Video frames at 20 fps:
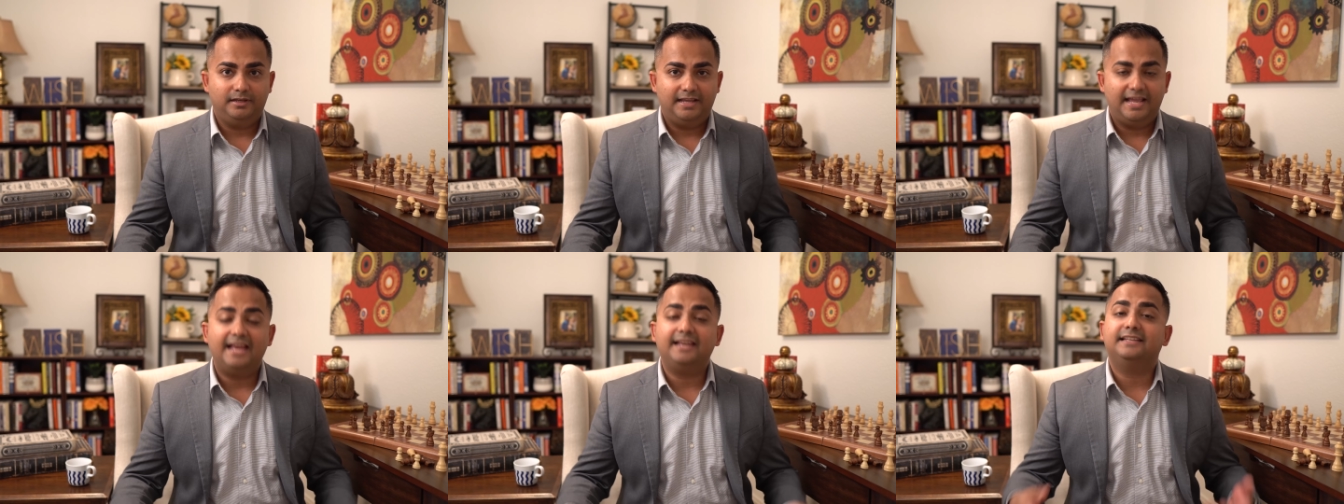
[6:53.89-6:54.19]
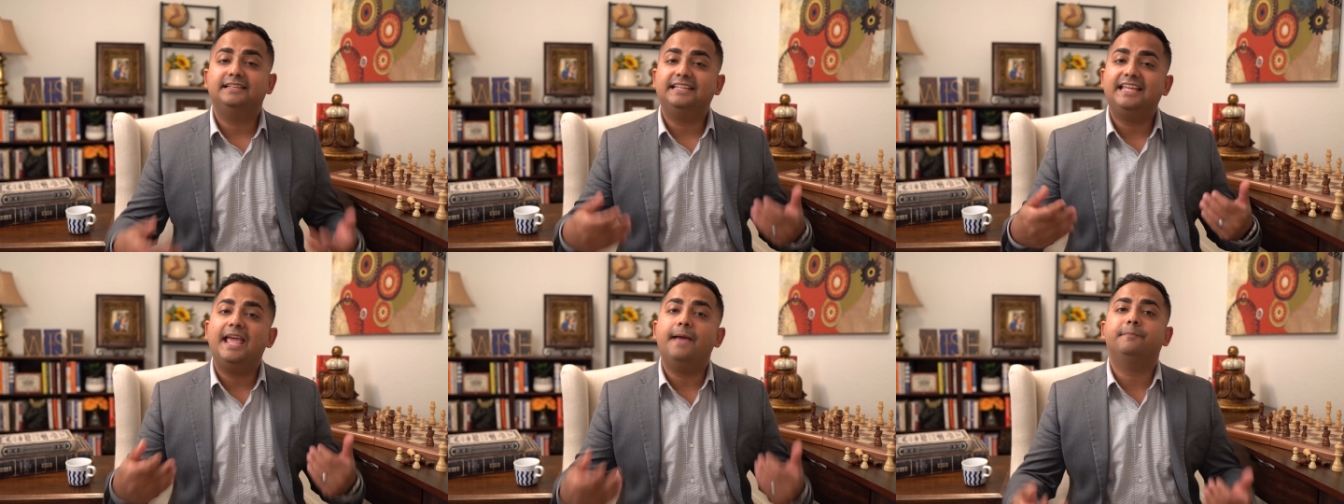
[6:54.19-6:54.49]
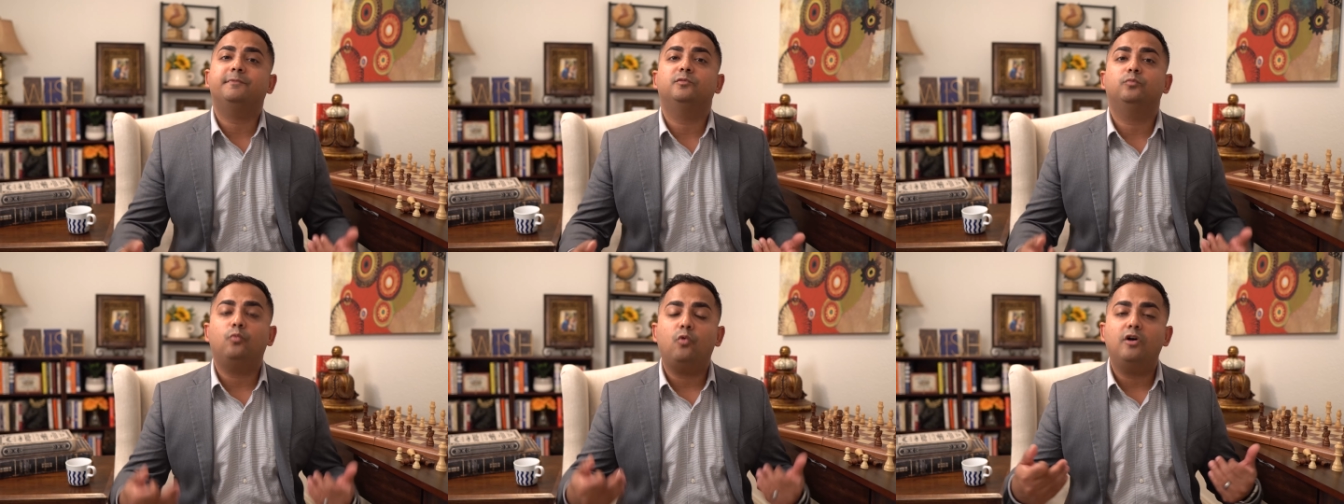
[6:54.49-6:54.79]
and
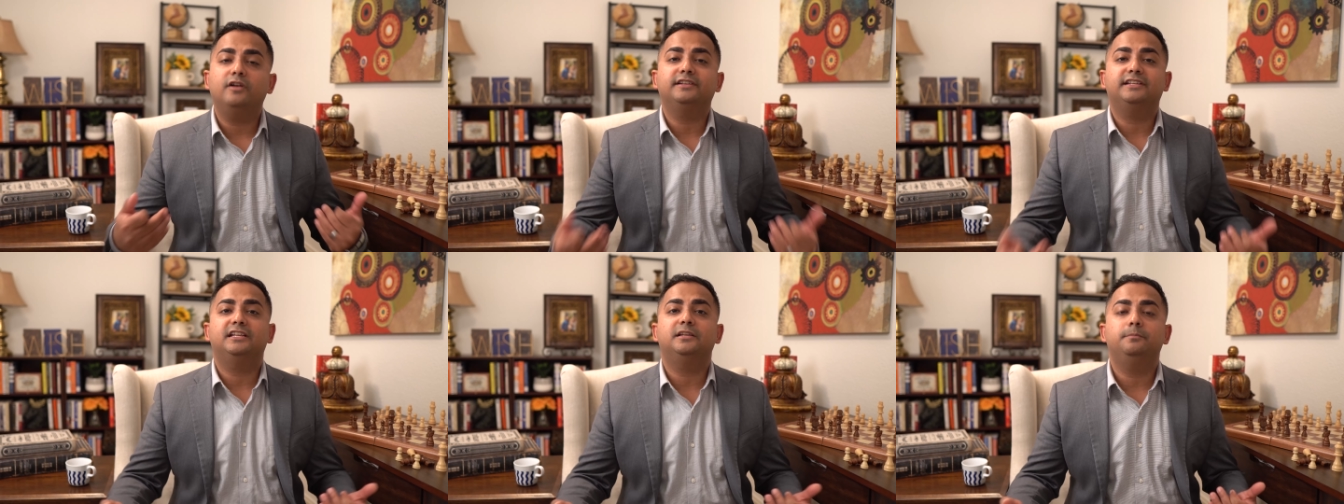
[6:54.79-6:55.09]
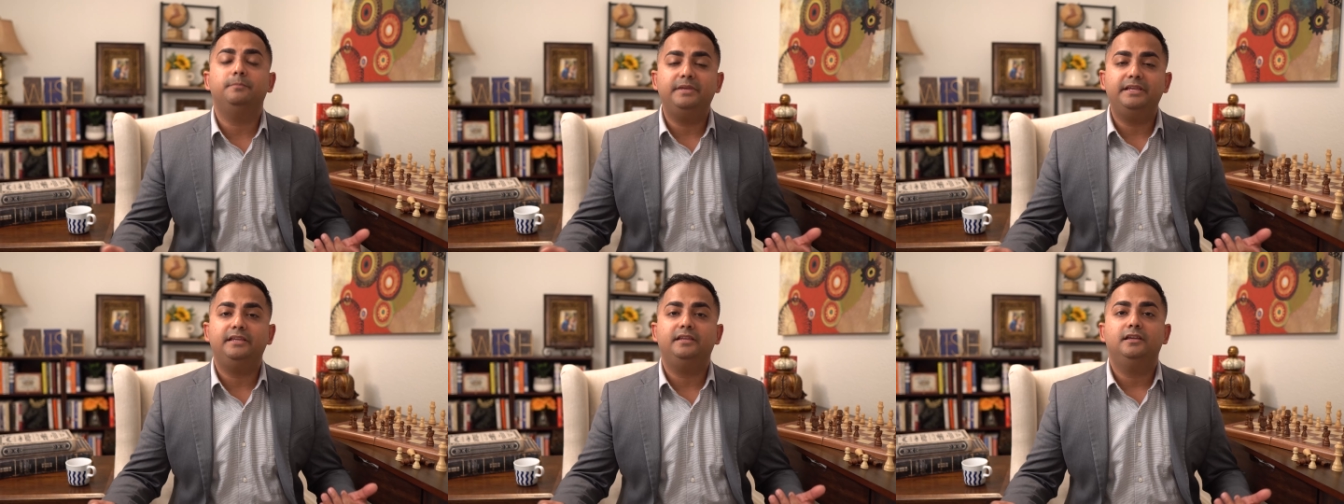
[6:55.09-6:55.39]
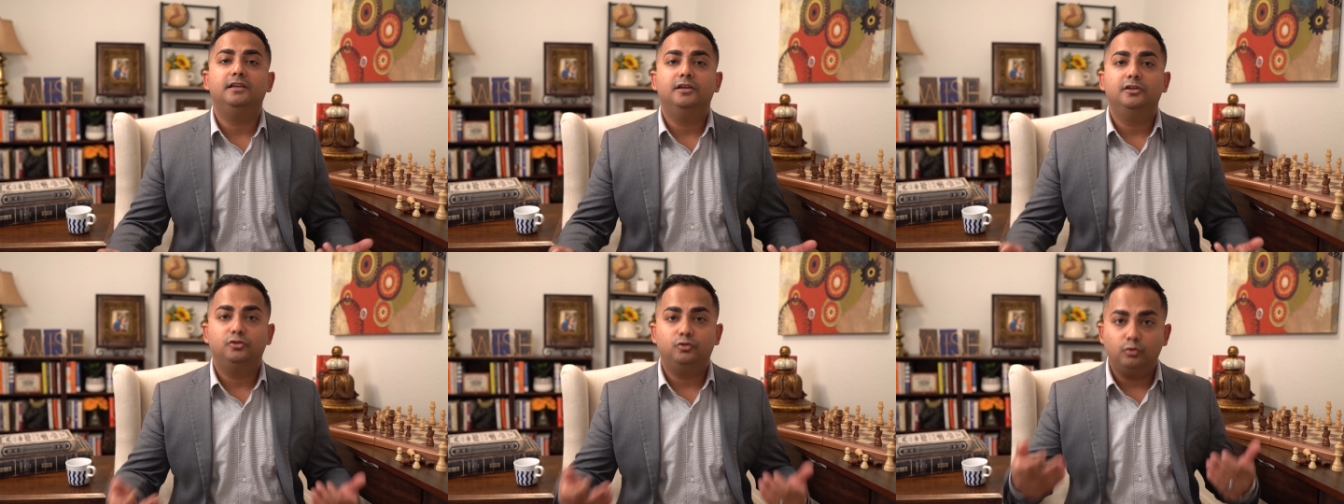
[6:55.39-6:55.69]
kept wanting
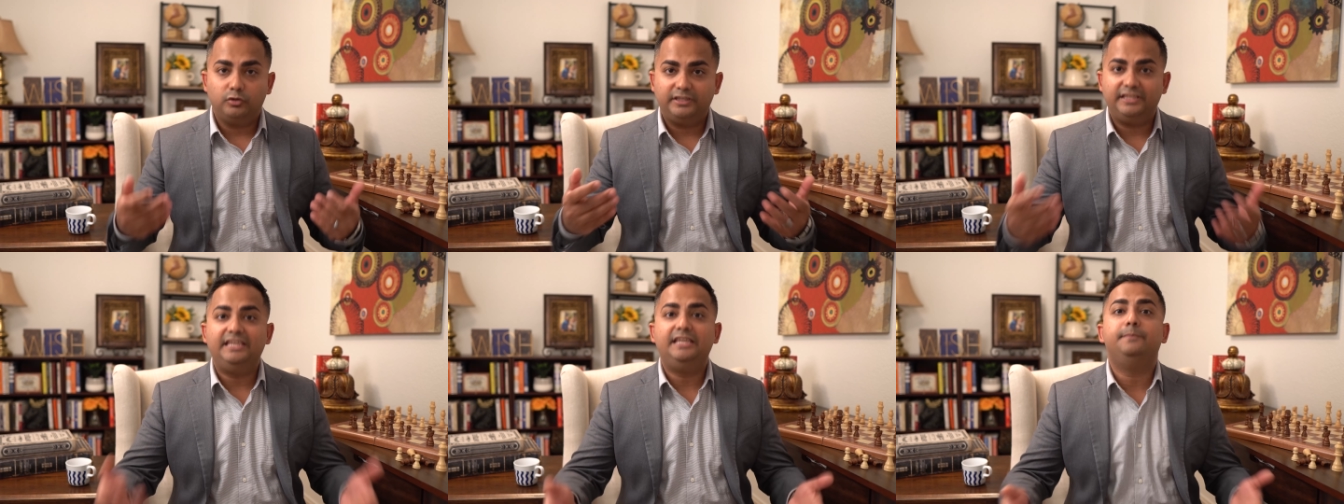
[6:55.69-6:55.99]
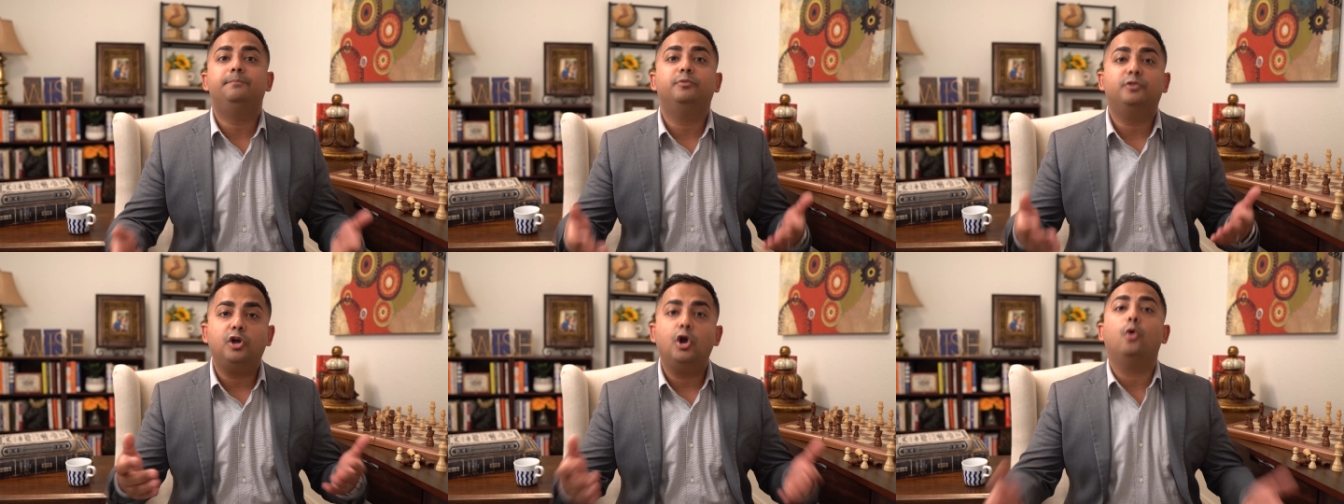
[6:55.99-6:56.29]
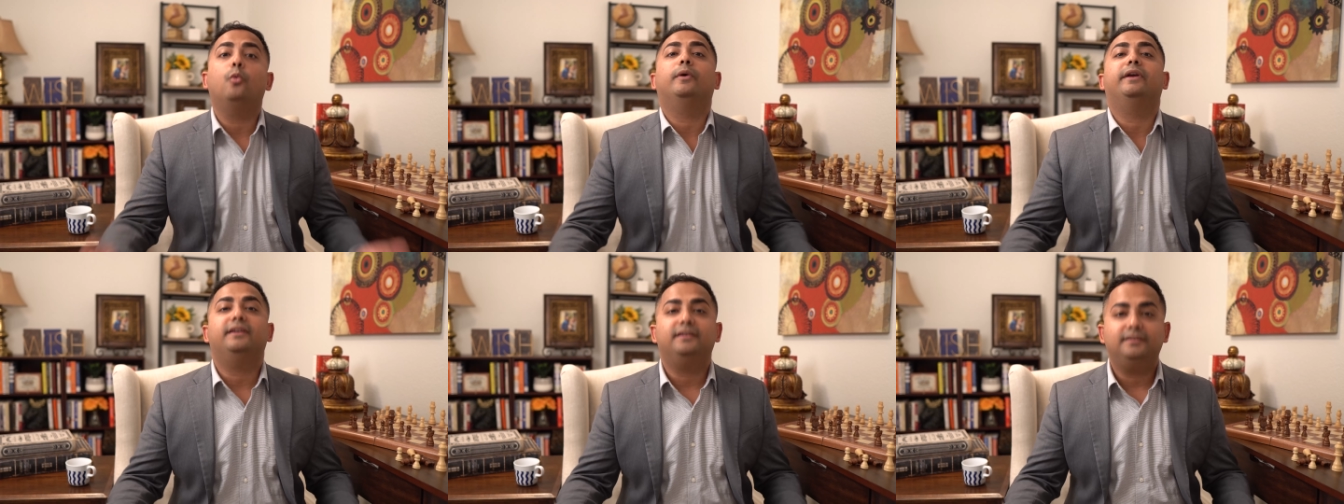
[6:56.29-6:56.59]
me to keep
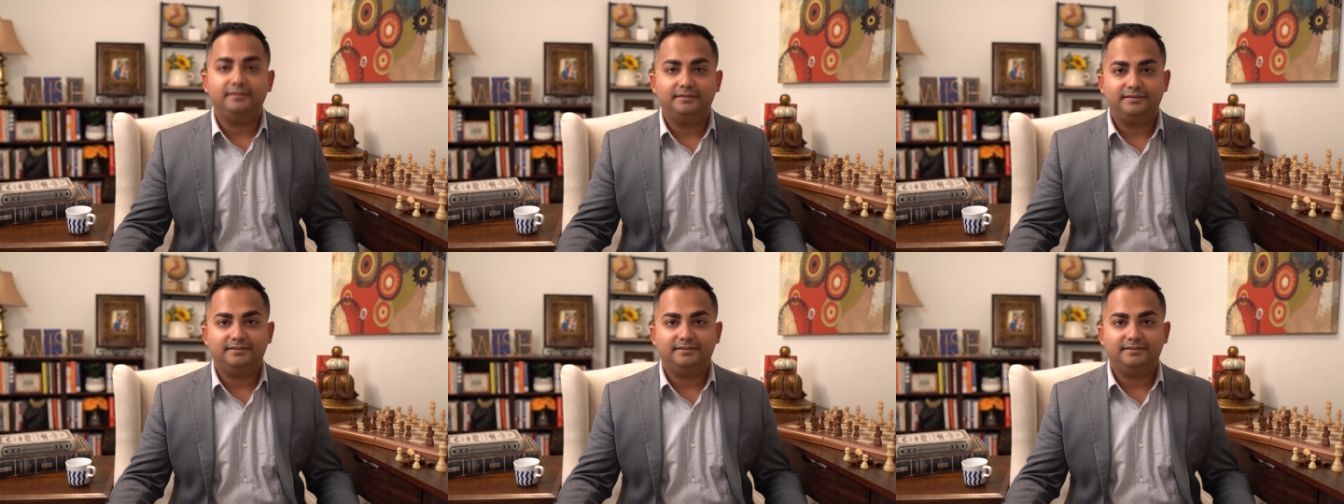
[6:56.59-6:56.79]
going.